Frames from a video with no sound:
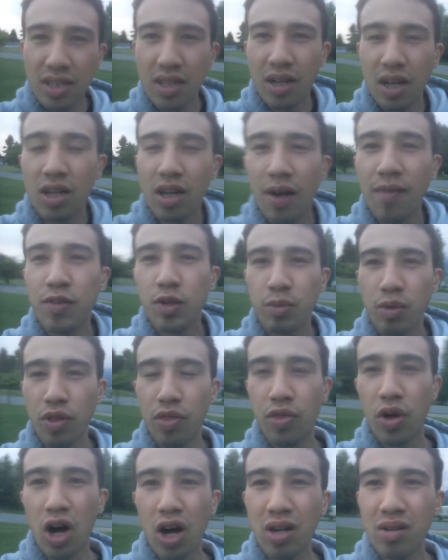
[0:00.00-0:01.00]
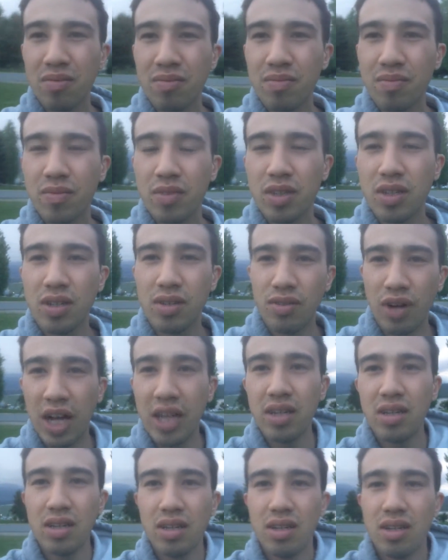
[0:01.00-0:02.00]
an uncomfortable thought,
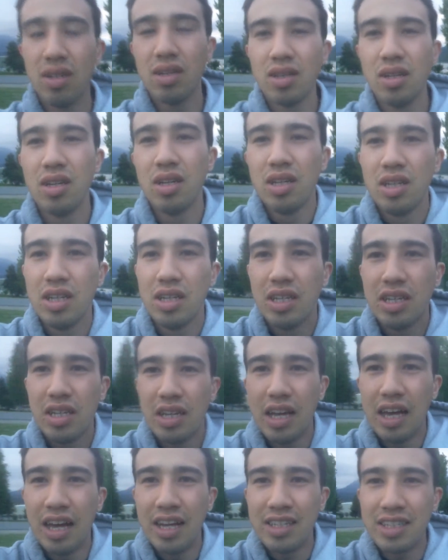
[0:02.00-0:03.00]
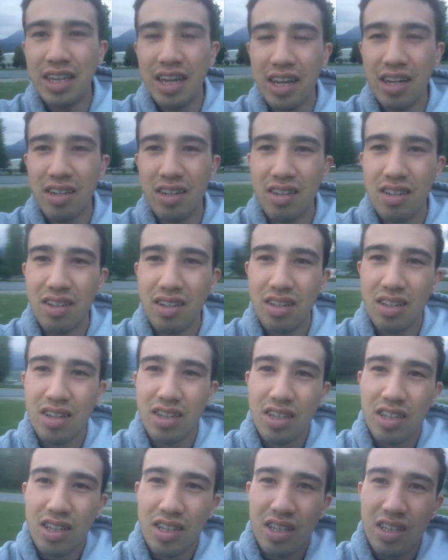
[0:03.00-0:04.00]
right? And yet,
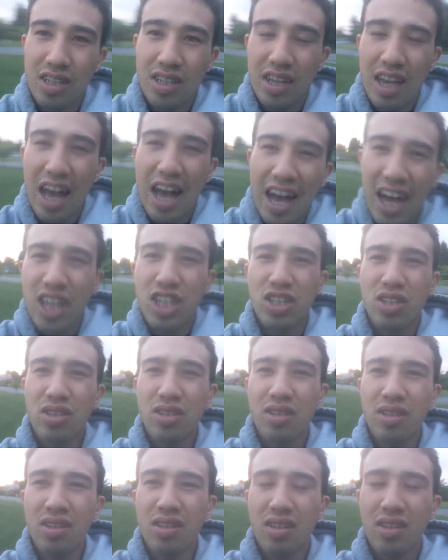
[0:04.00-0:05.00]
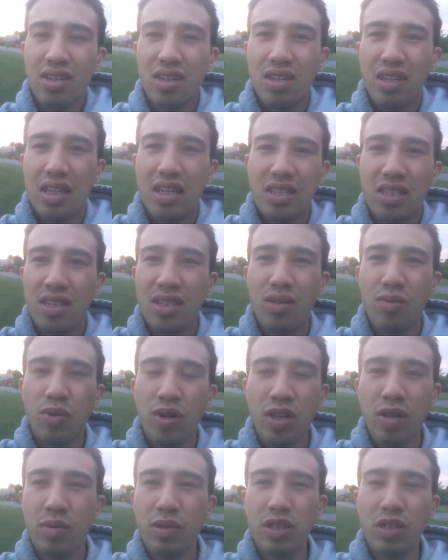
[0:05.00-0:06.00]
actually, isn't it
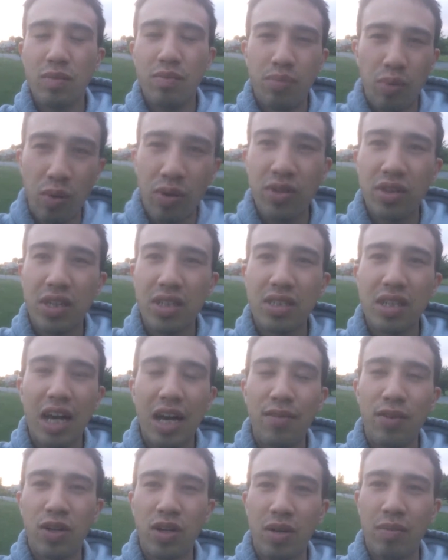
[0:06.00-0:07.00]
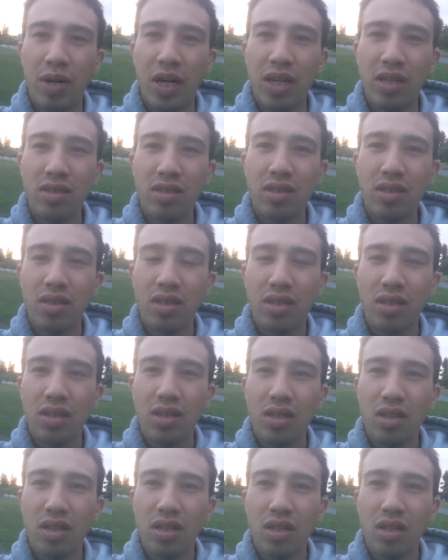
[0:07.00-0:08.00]
one of the most important things to have on our minds?
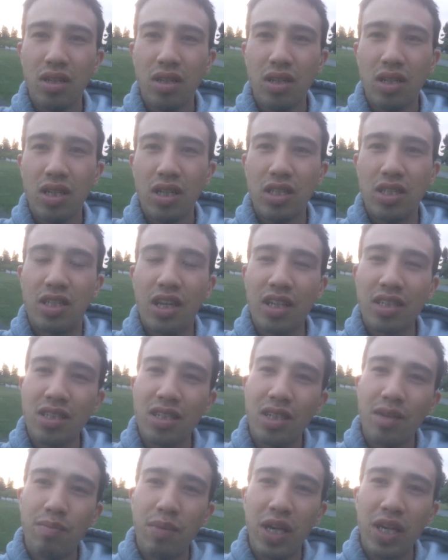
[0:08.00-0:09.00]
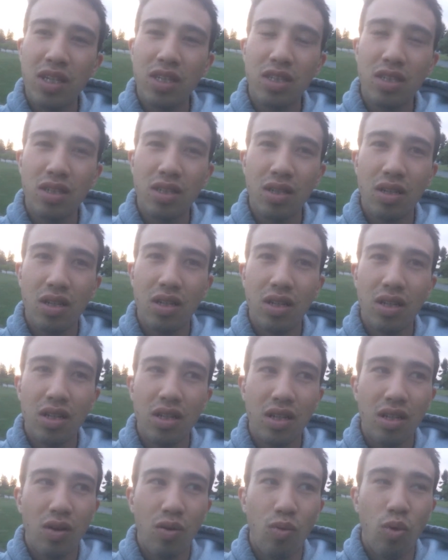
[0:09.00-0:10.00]
Doesn't it make us
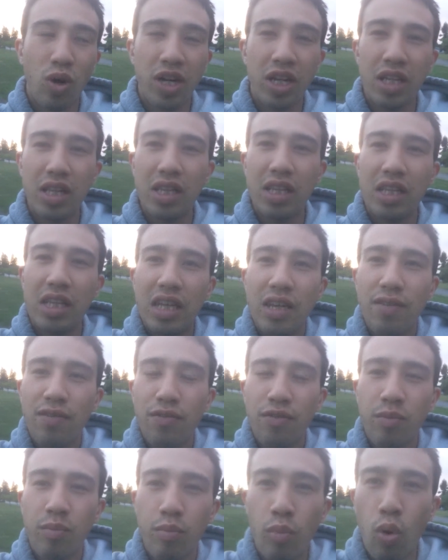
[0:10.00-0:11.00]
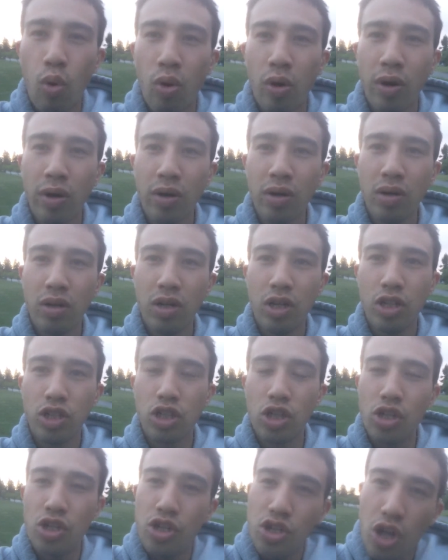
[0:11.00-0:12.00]
want to live more,
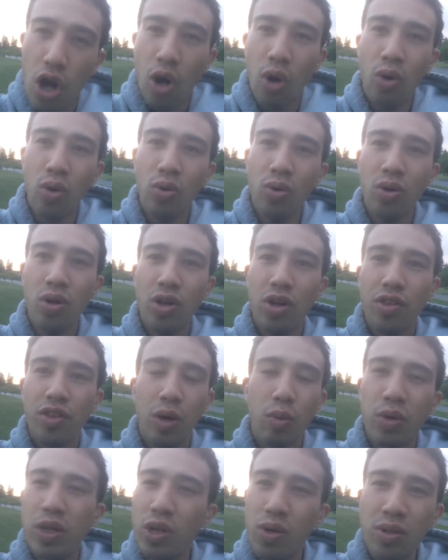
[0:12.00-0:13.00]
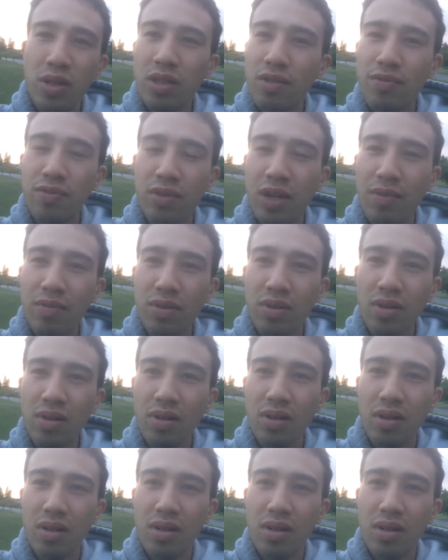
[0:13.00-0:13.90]
to know that we don't live forever?